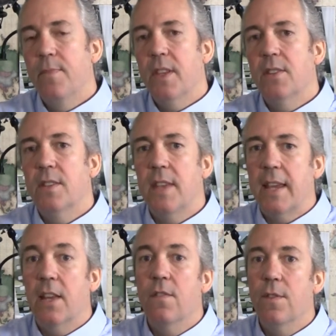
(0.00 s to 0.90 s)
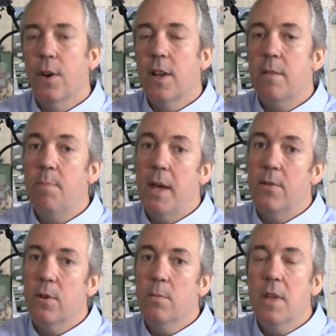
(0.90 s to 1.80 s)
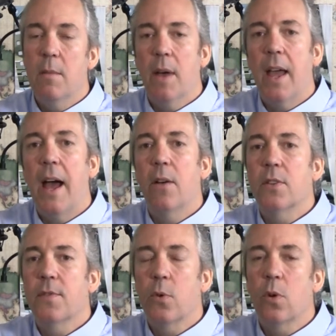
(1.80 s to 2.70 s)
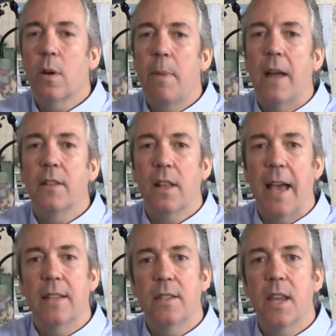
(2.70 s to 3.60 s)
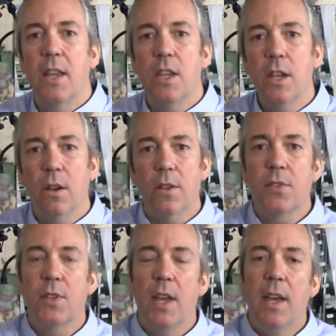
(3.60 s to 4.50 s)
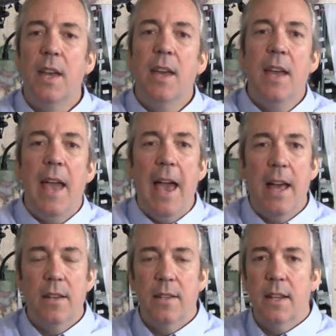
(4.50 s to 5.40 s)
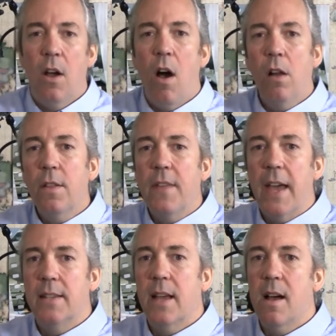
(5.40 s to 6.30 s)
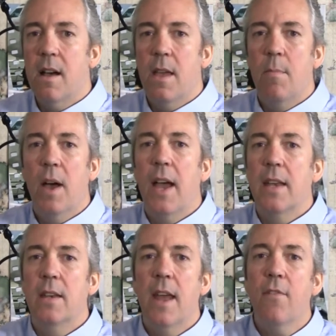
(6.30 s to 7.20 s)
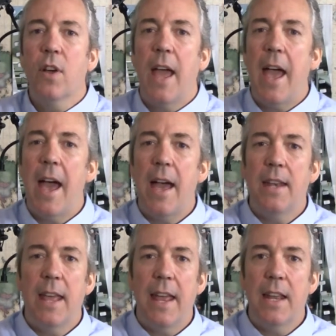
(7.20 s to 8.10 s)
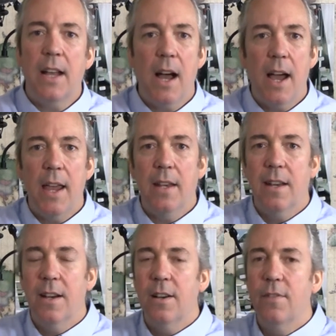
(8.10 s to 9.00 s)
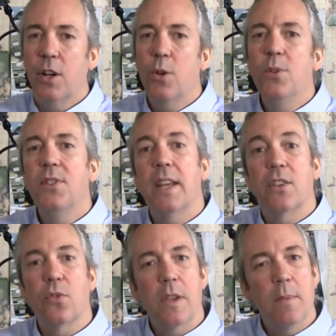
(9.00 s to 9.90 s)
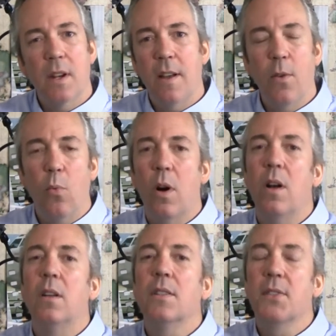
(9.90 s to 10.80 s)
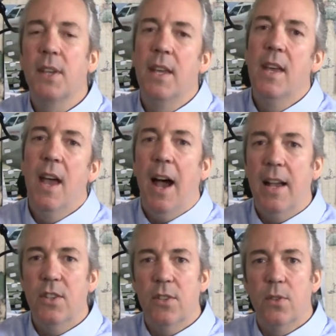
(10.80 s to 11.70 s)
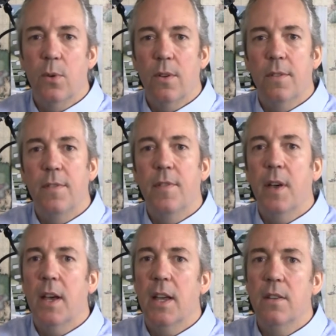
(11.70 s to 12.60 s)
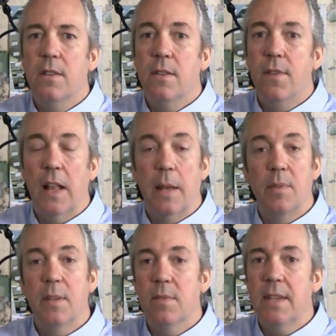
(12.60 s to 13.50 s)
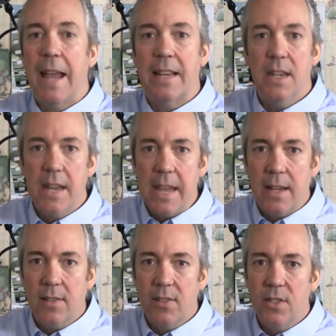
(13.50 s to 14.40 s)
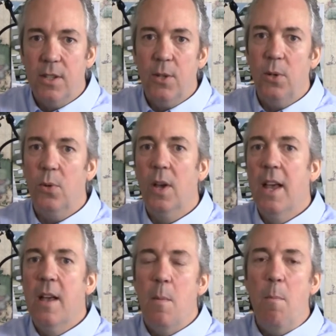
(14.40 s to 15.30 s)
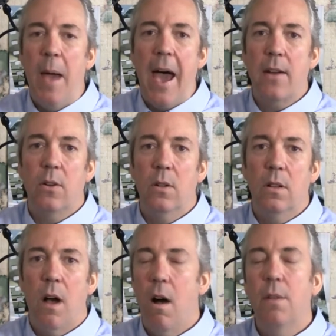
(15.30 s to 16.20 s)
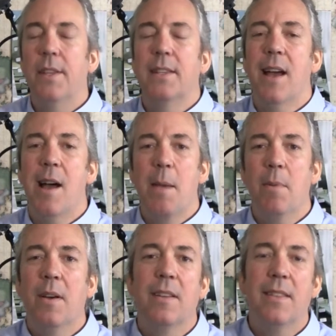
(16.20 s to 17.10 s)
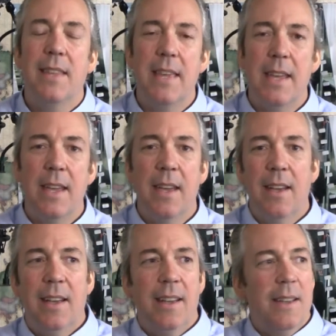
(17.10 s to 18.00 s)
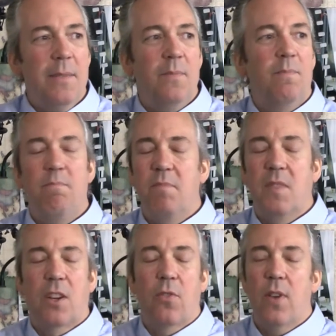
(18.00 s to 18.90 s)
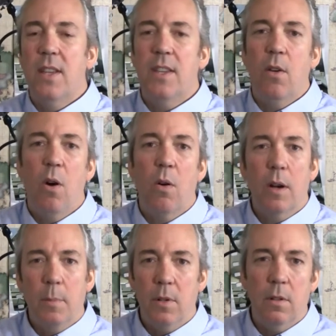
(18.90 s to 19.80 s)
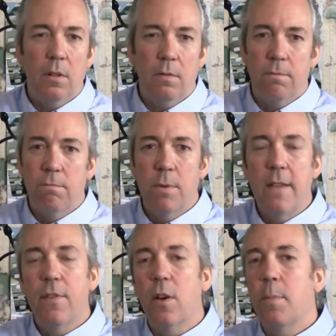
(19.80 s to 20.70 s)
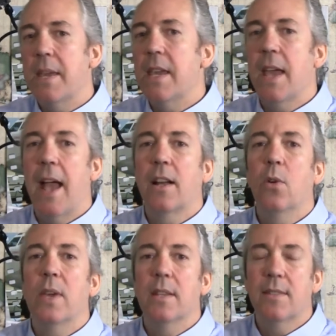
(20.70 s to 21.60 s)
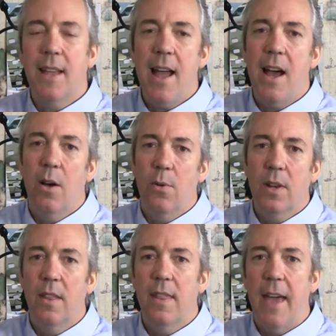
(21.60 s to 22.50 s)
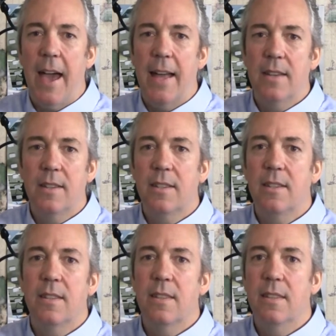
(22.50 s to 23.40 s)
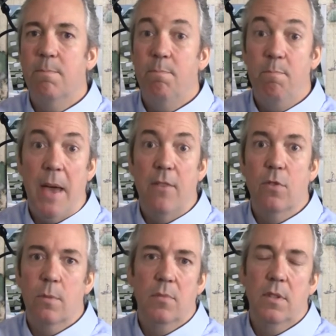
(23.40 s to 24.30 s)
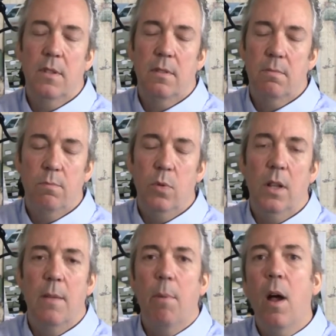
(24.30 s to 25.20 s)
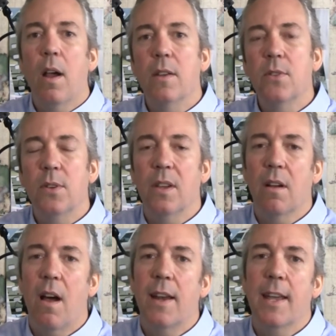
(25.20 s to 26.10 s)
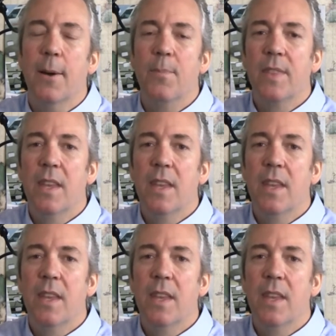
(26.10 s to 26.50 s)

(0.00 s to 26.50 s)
This is a converted bedroom in my house for about the last 10 years. And in all of that time, I never had any kind of acoustic treatment on the walls. I just sort of developed some techniques to battle all the time the crazy, horrible, reverby, echoey sound that bedrooms will impart to your audio.